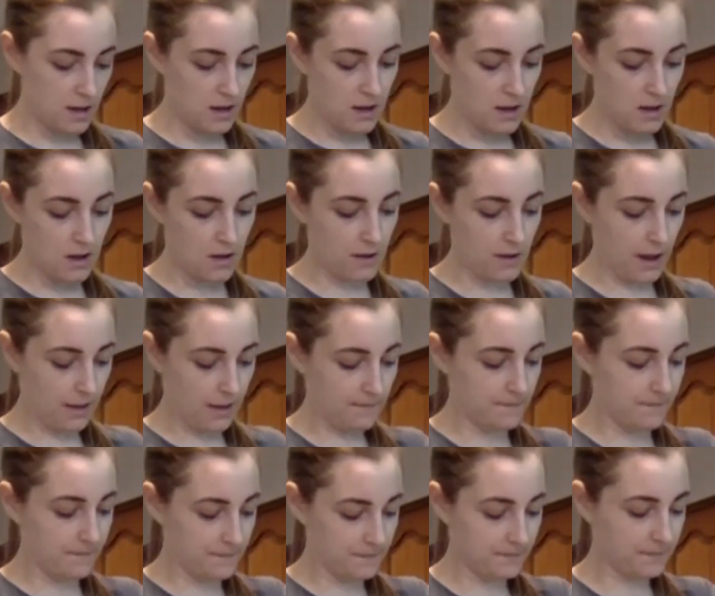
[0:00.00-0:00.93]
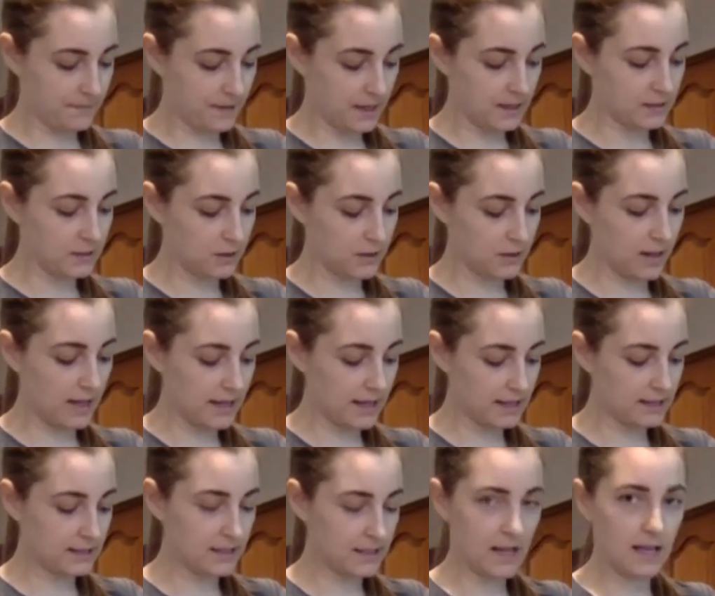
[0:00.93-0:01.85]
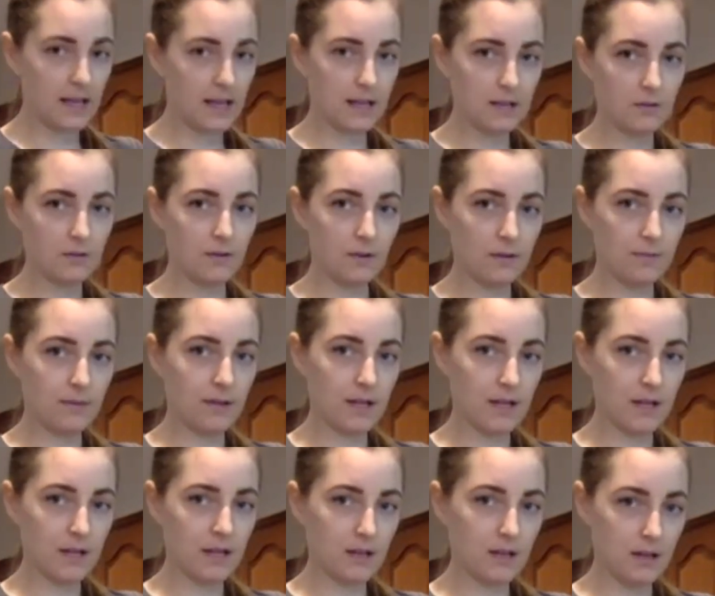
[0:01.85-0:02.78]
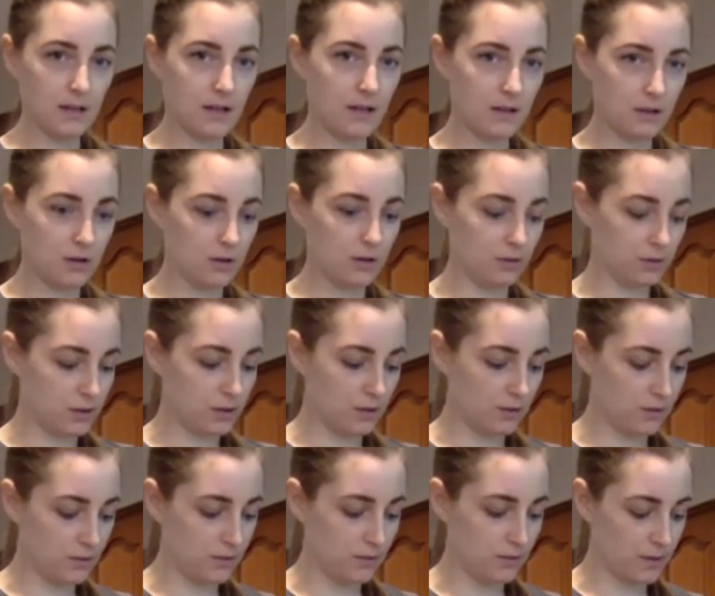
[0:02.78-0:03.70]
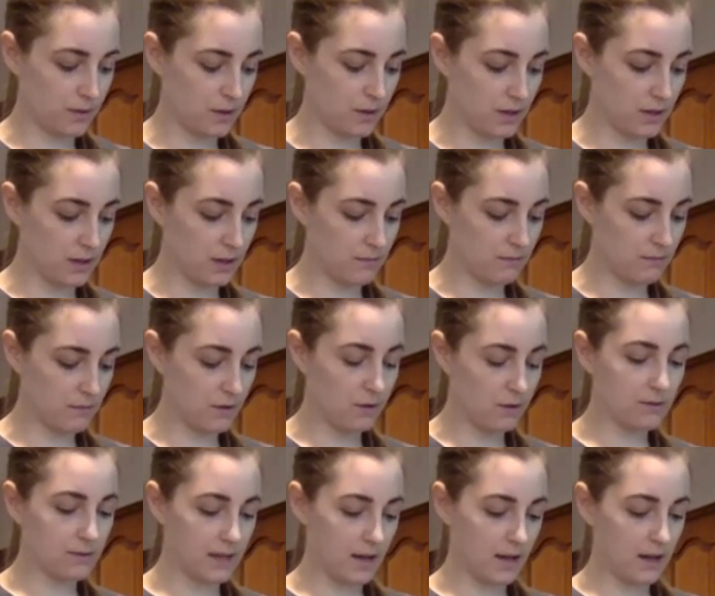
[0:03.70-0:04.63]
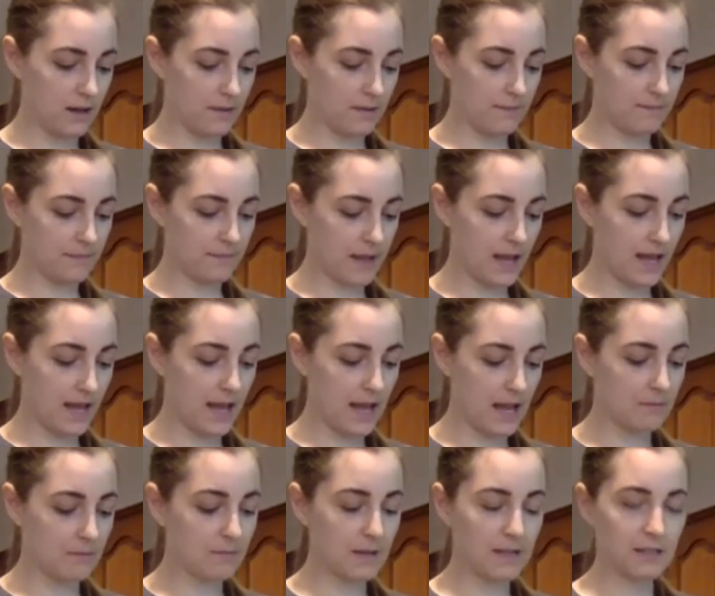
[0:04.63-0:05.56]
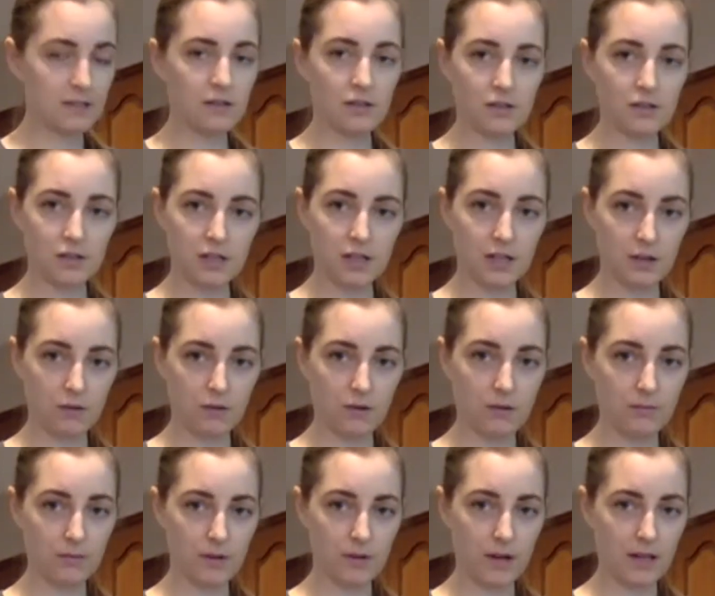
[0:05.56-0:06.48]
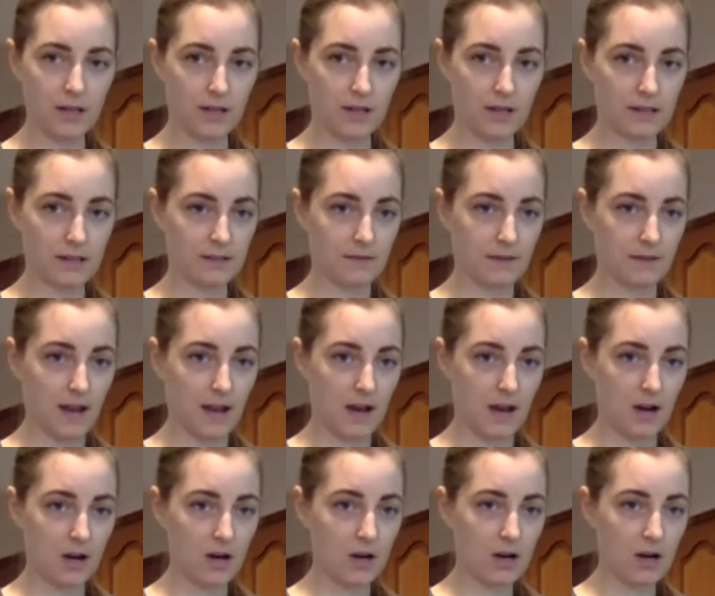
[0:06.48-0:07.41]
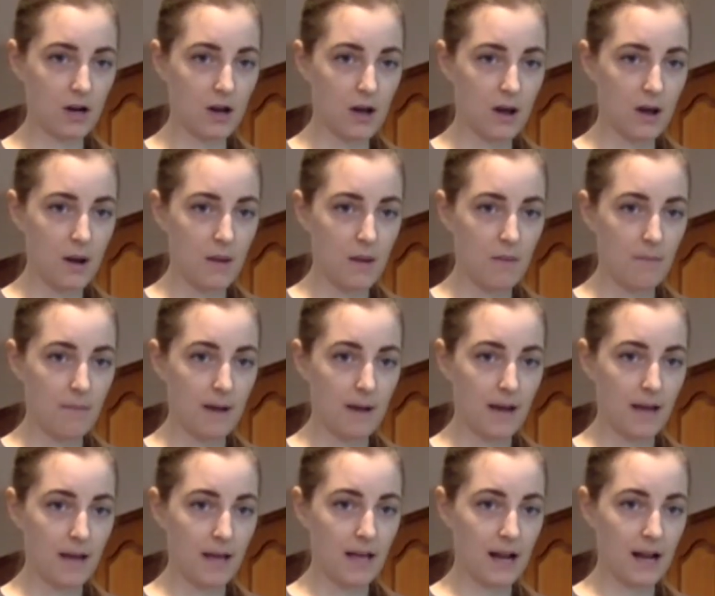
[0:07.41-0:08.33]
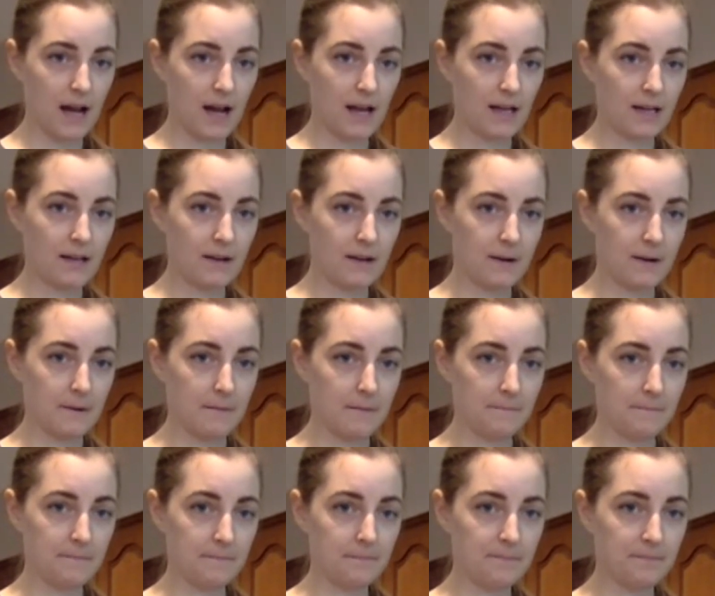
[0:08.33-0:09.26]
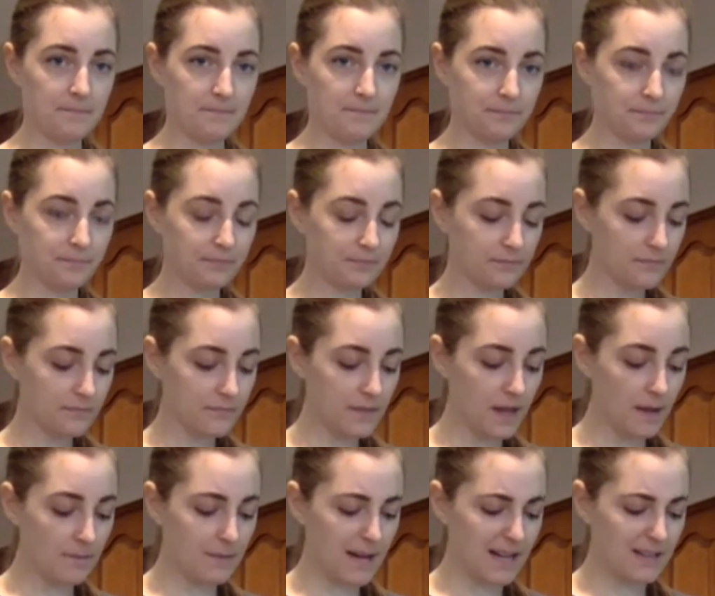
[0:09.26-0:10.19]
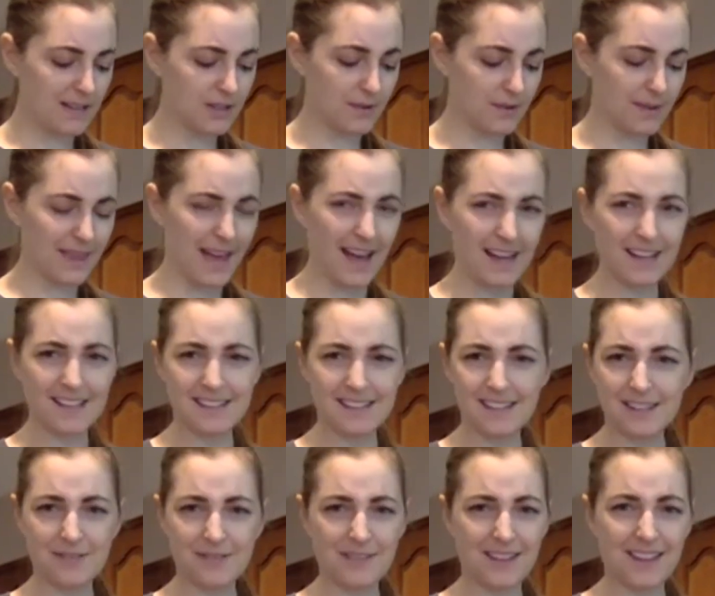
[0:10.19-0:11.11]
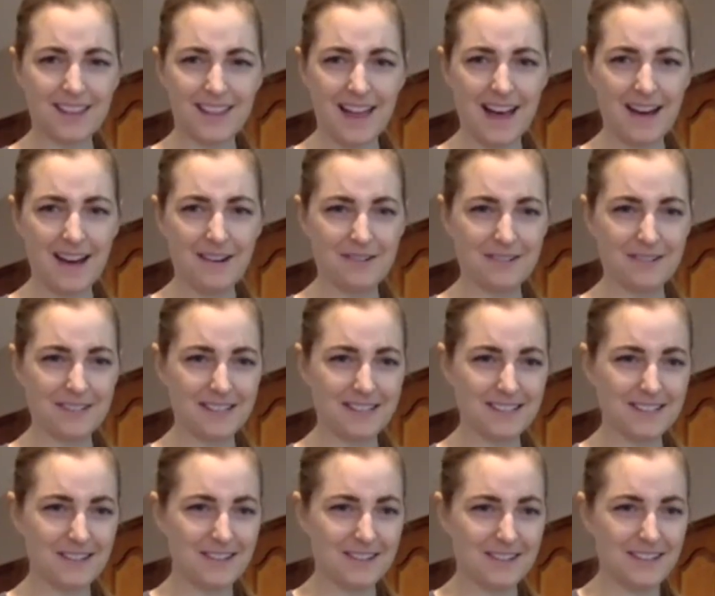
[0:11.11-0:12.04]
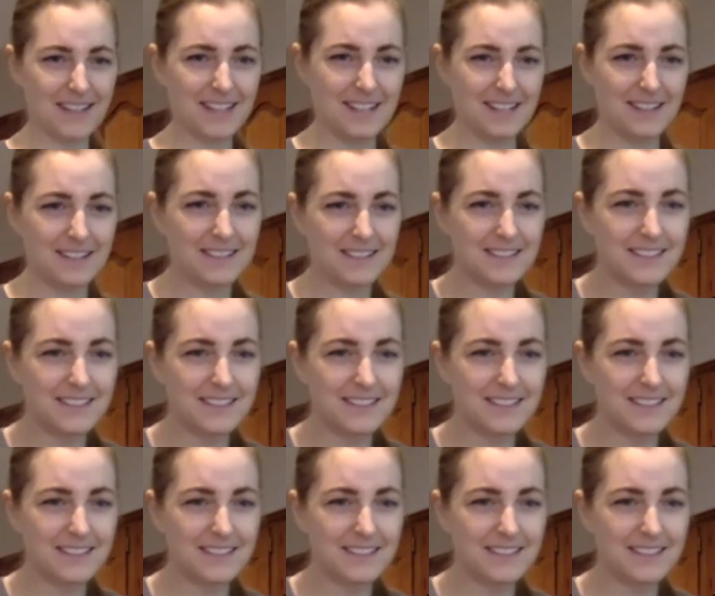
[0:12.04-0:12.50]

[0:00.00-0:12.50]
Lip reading: Okay, so like I said, normally you can use a hand mixer to incorporate lots of air, but I'm not doing that because it's really loud and it's hard to hear.